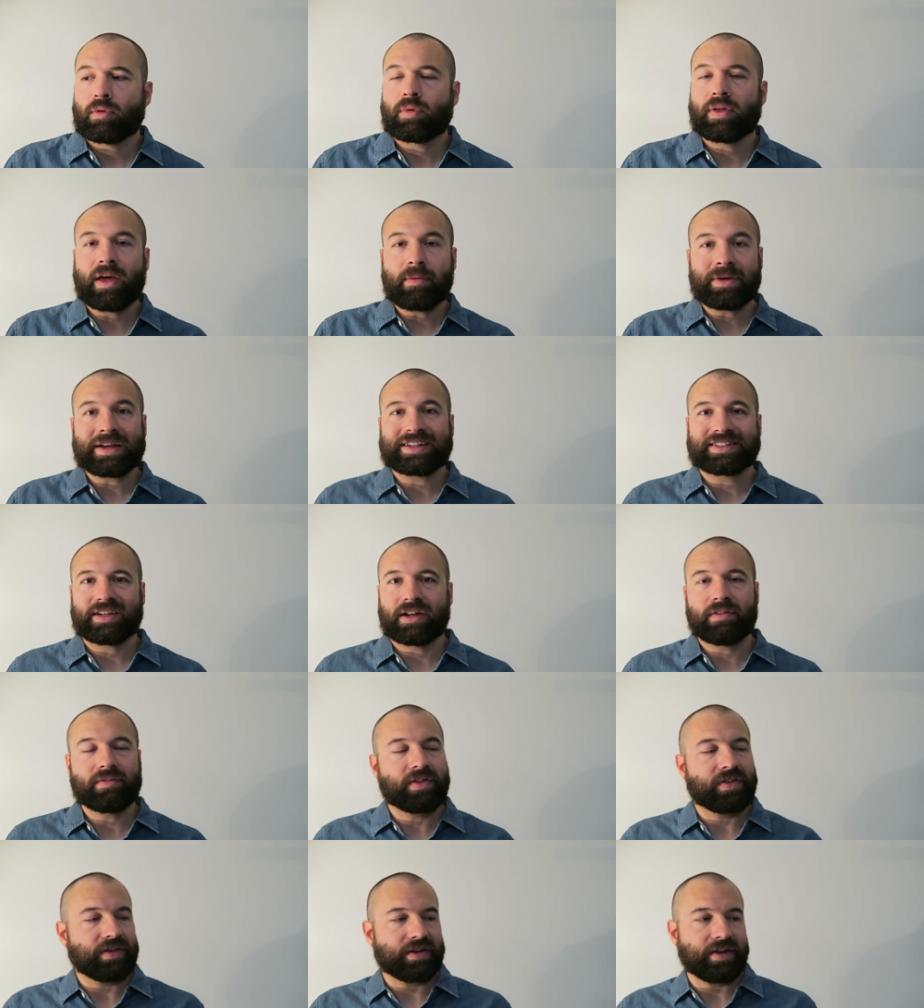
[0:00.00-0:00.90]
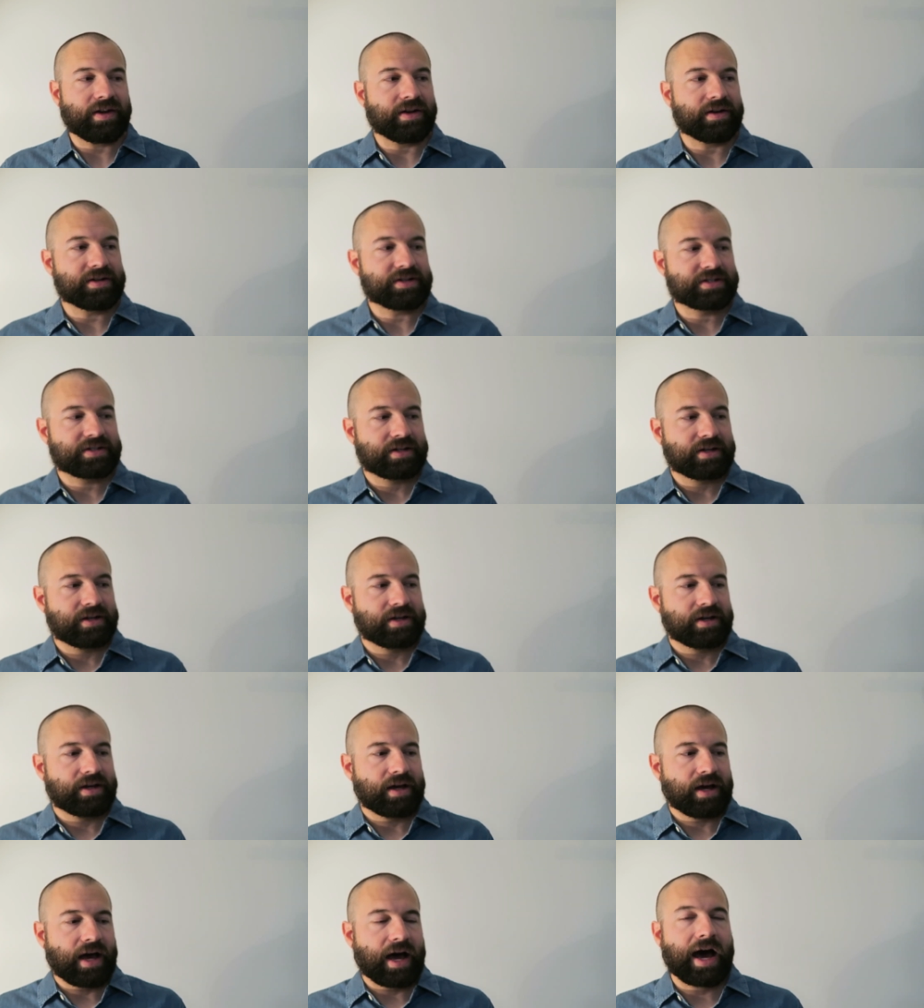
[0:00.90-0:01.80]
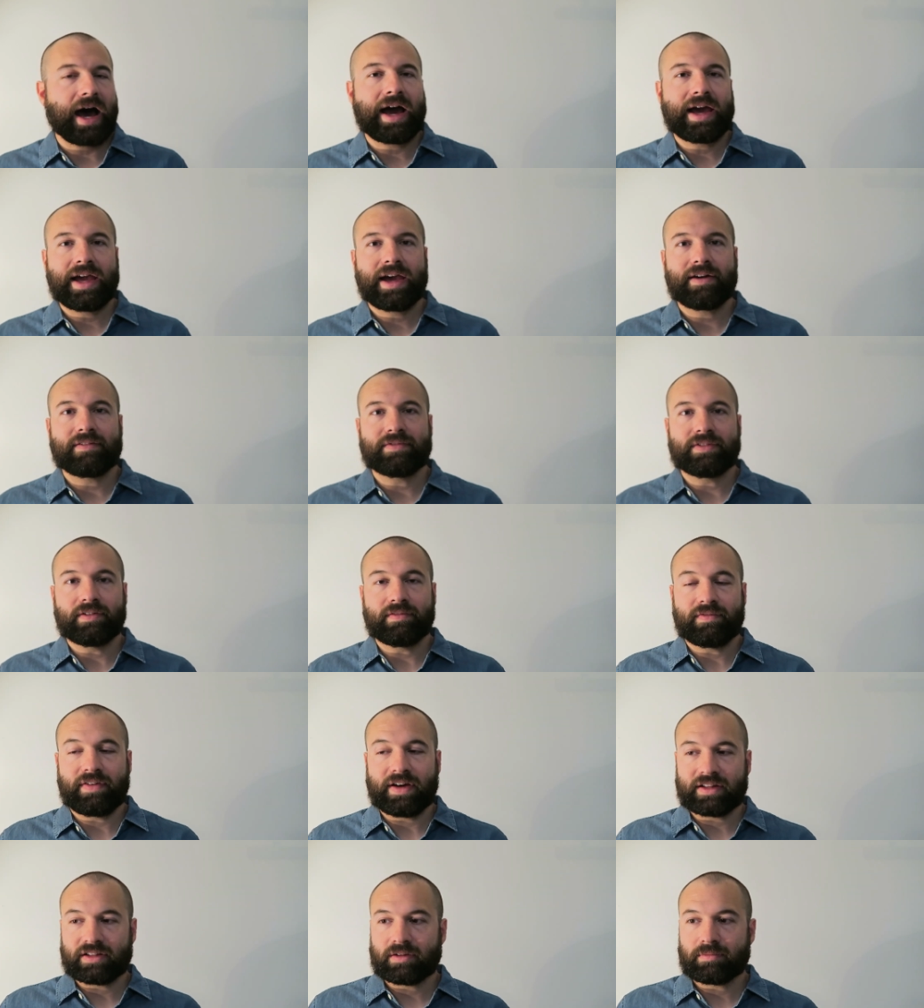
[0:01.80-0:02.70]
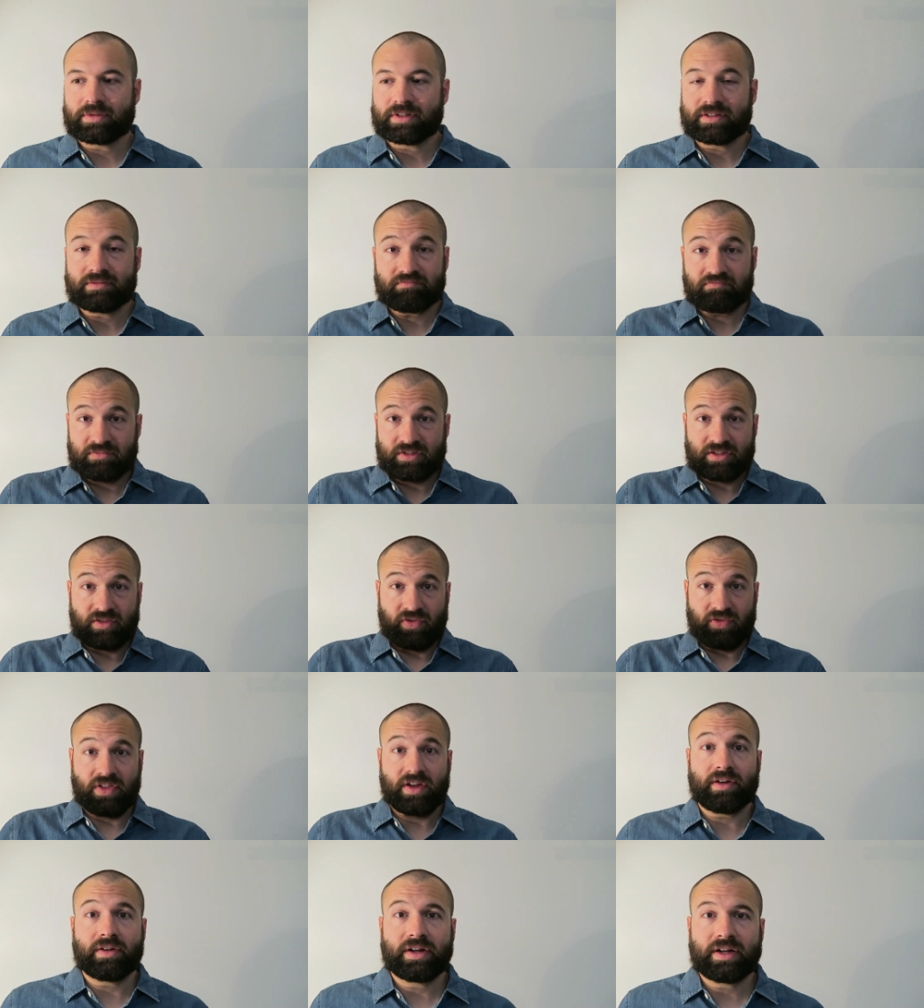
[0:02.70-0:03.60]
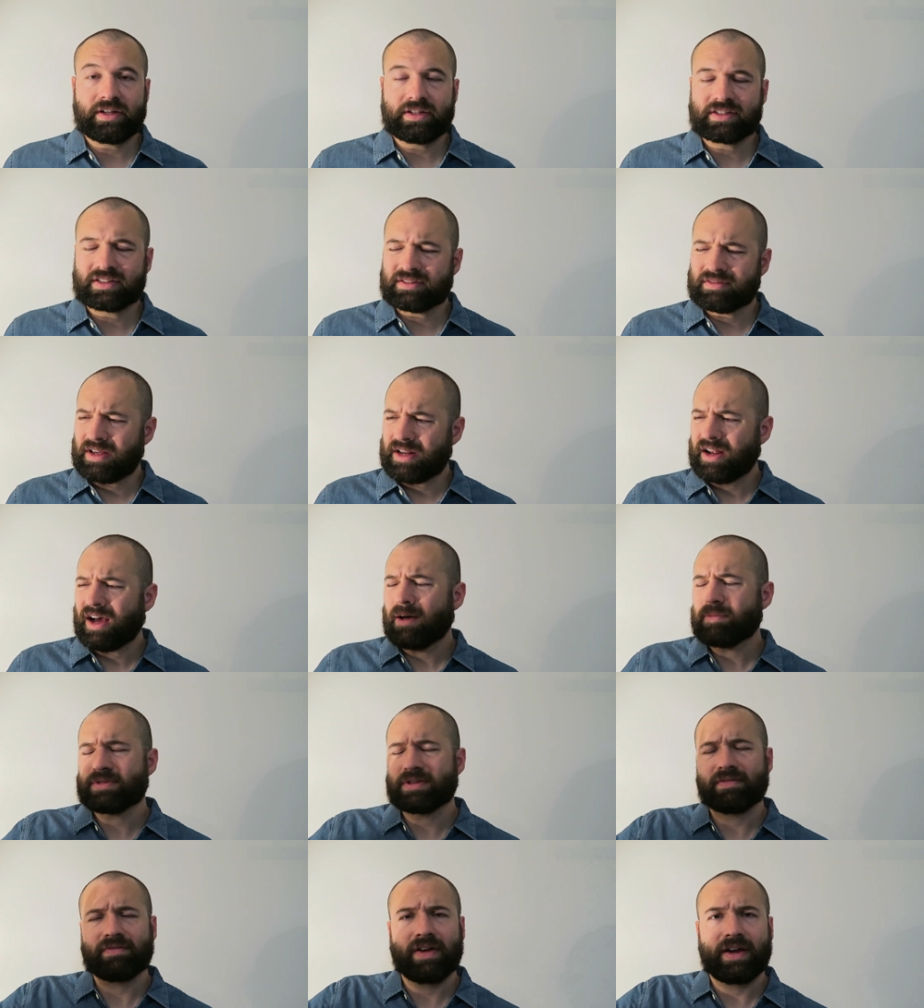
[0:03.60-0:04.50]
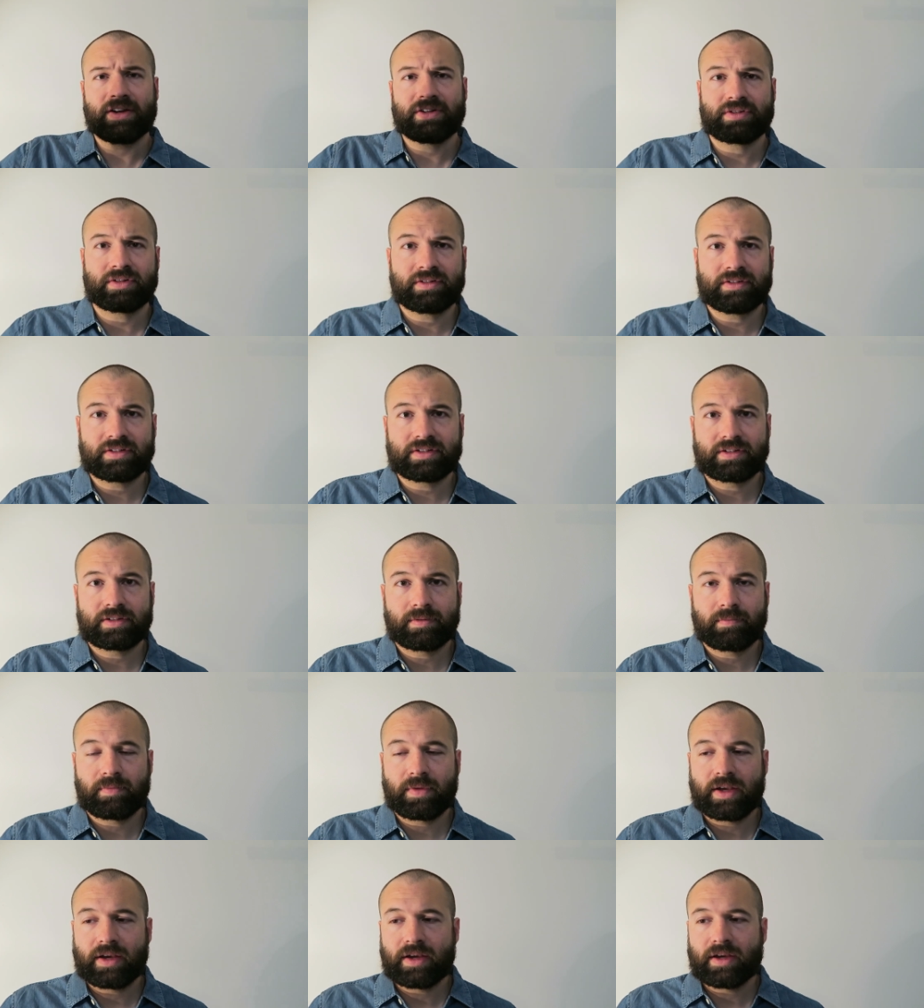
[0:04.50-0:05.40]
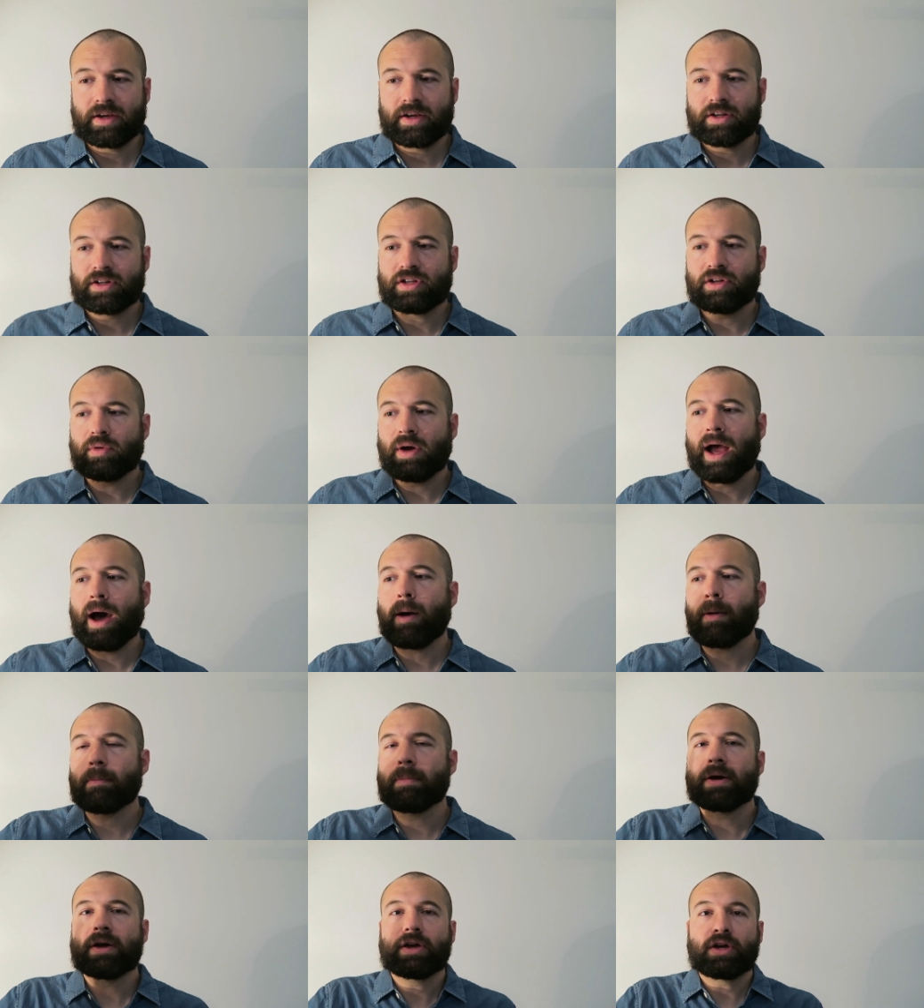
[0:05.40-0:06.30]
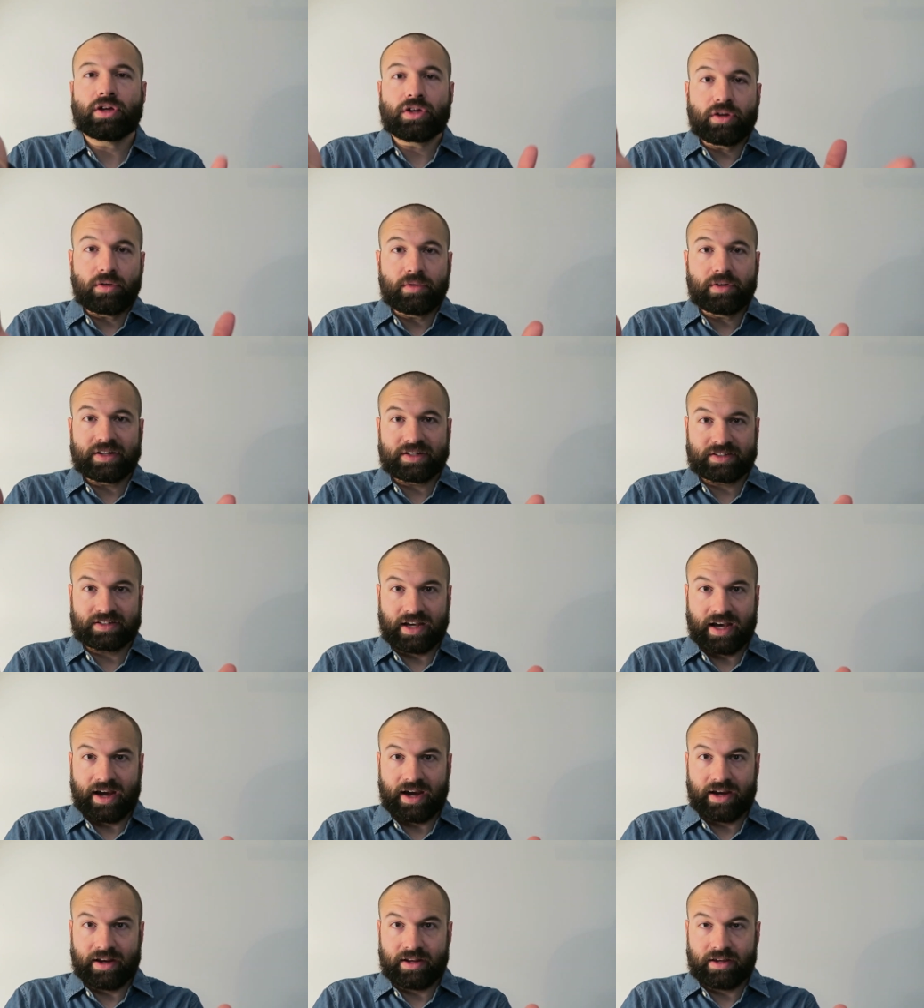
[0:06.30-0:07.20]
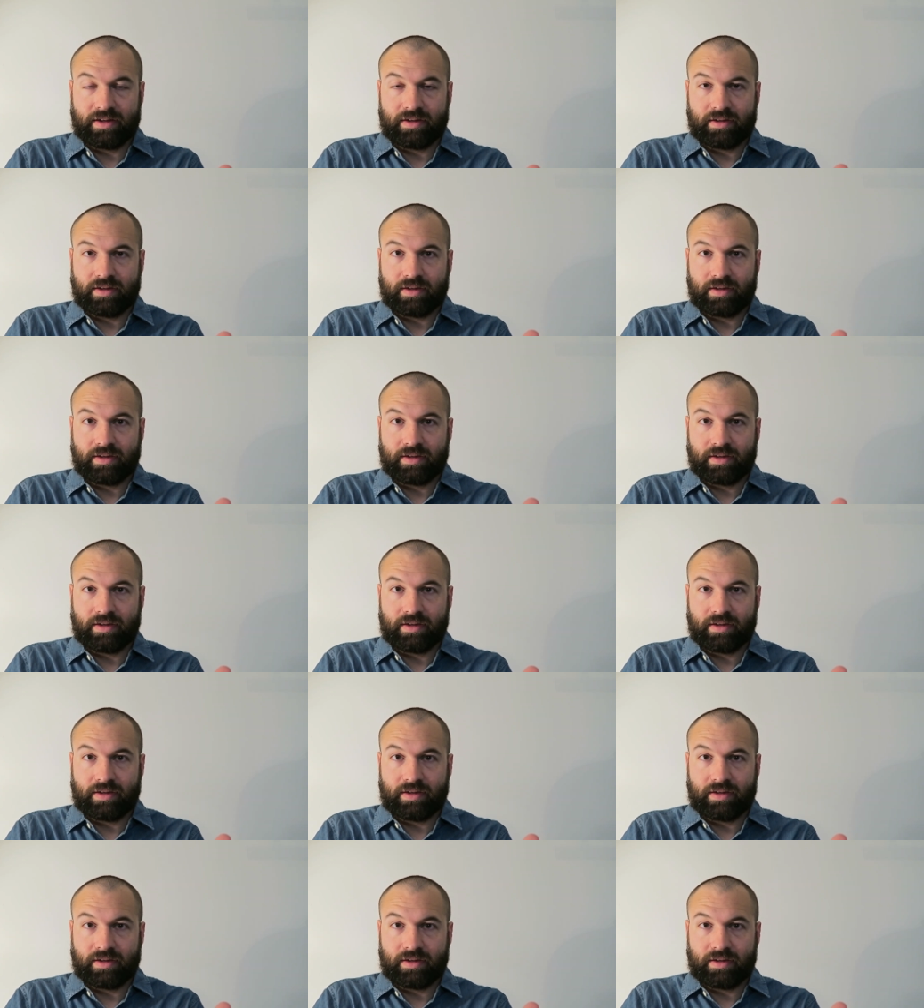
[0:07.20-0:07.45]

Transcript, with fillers: With that being said, over the years, I have developed theories and observations to help you decide